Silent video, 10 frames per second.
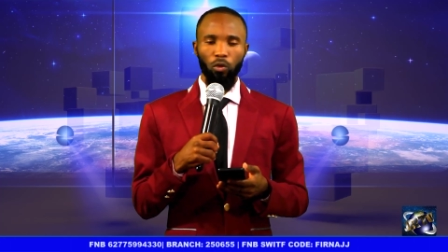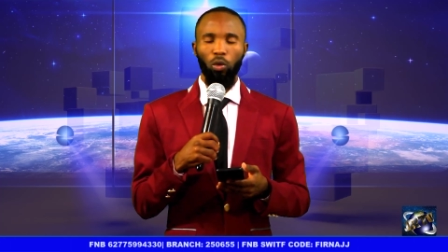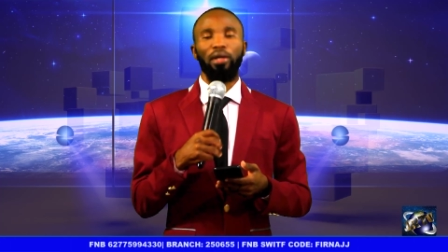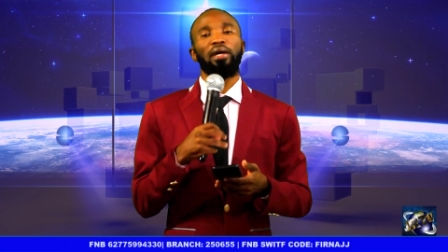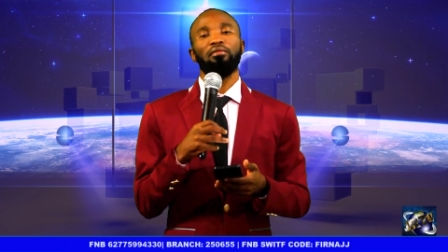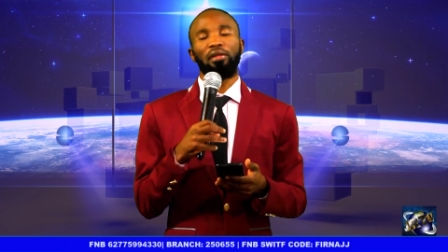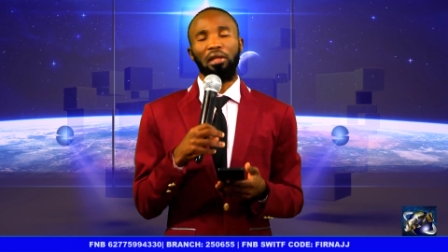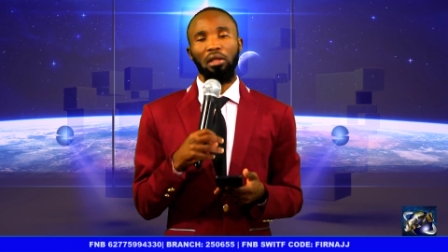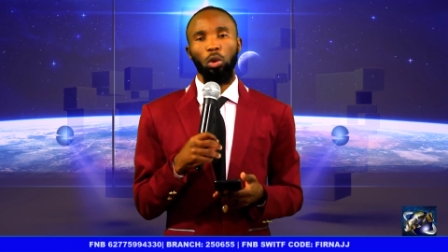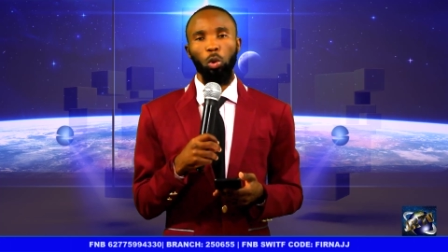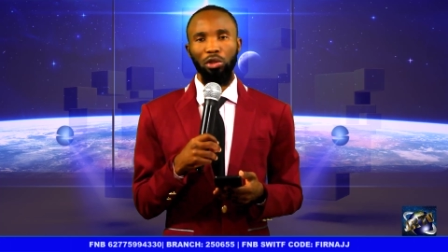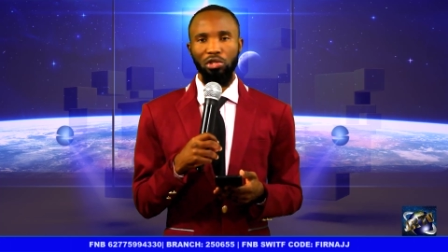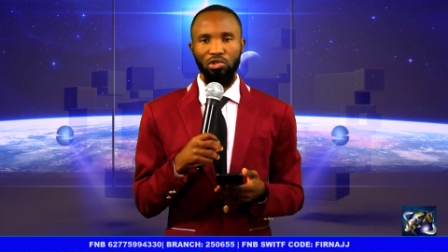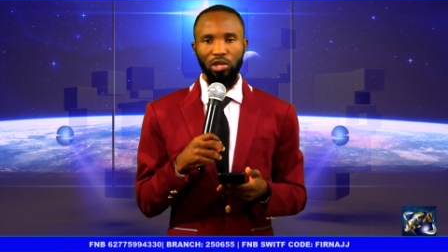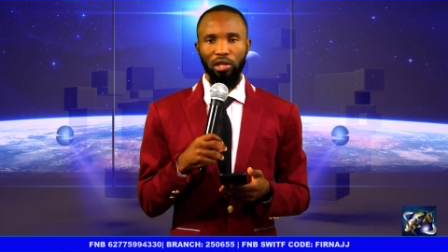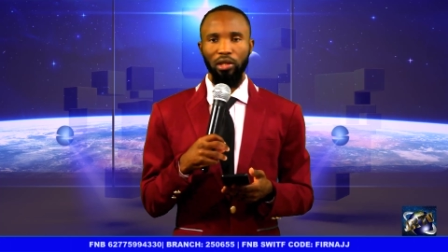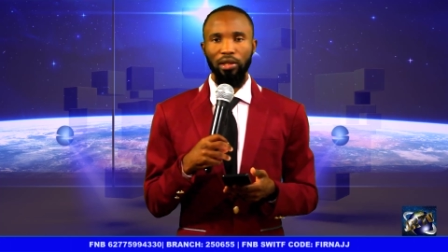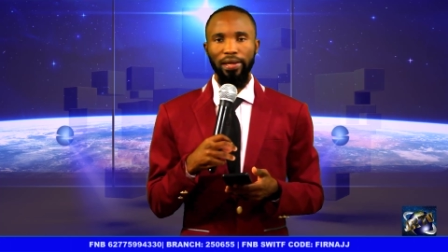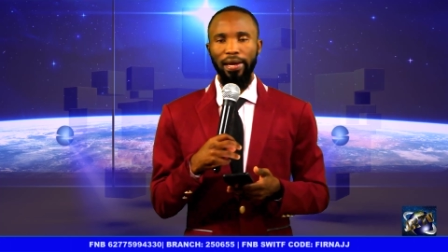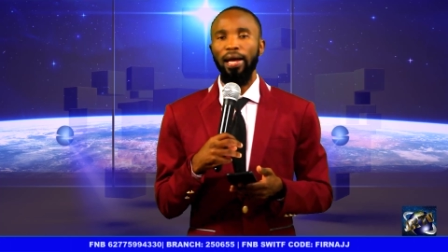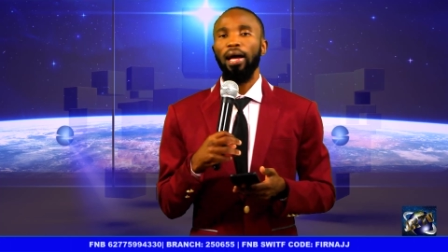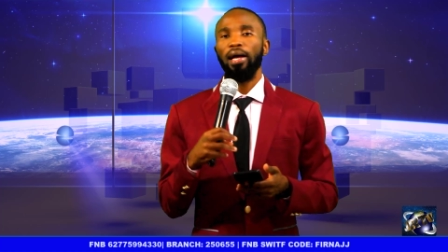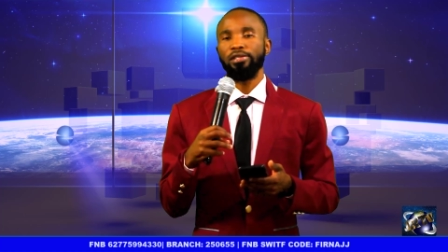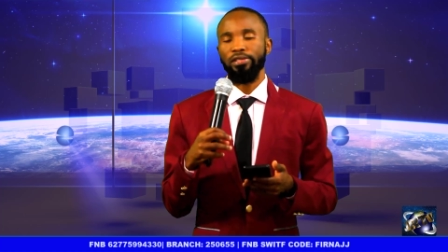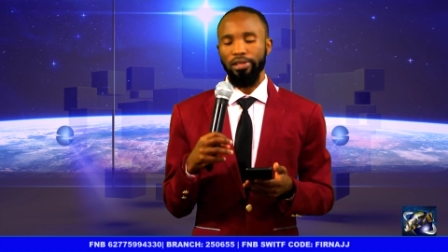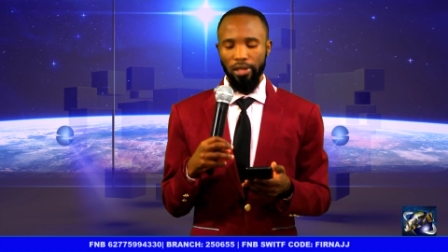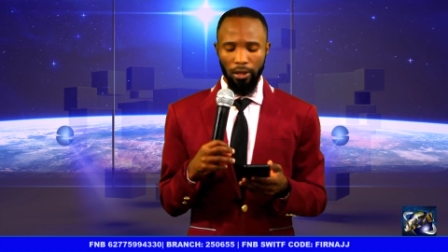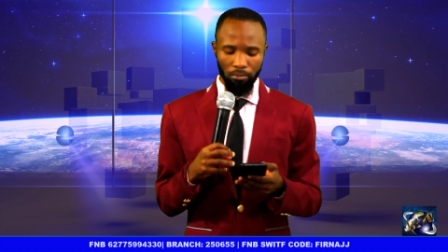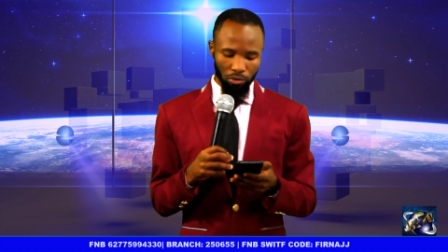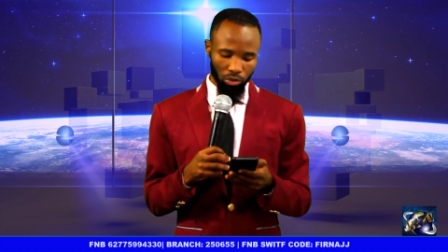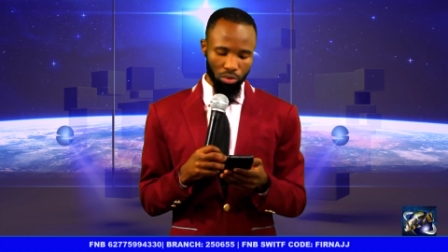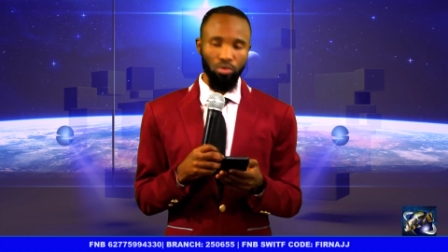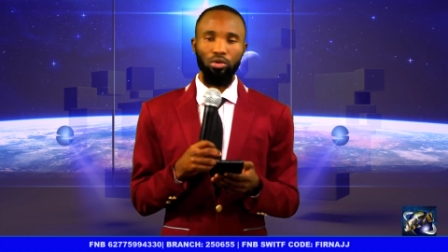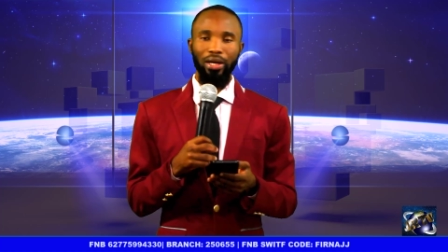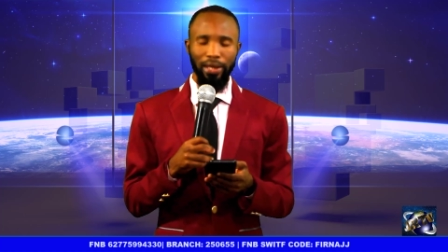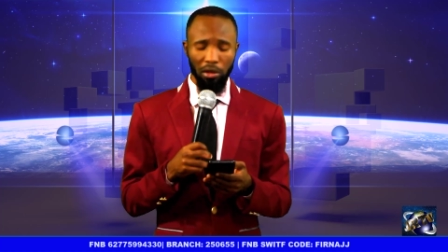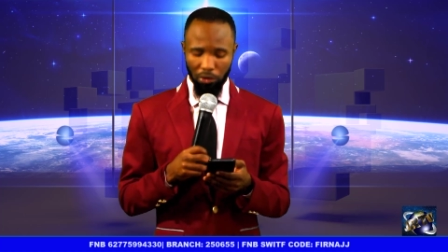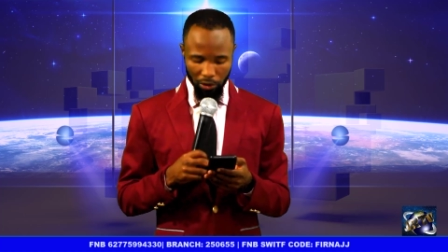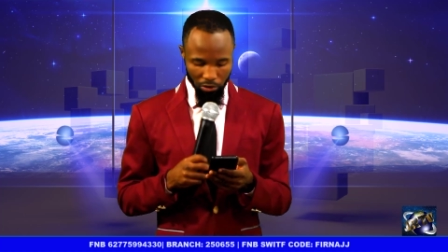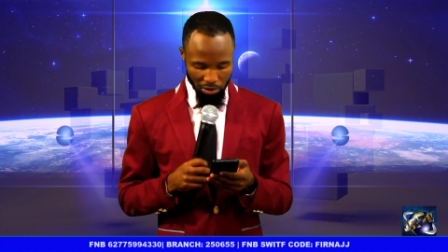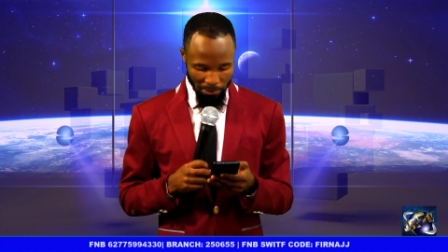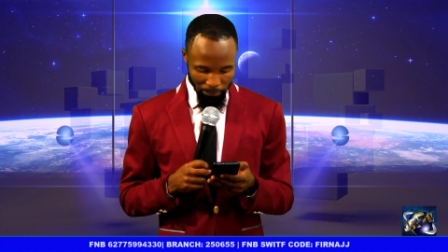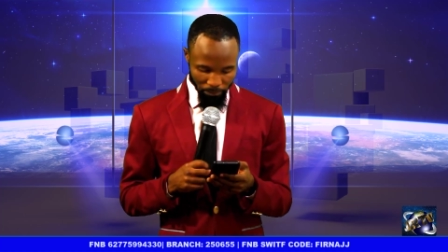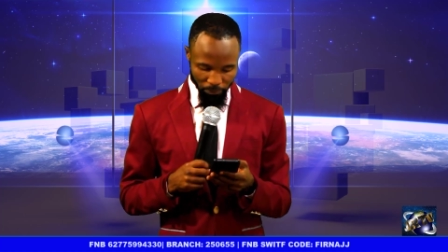whatever that the Lord is saying has come to clarity.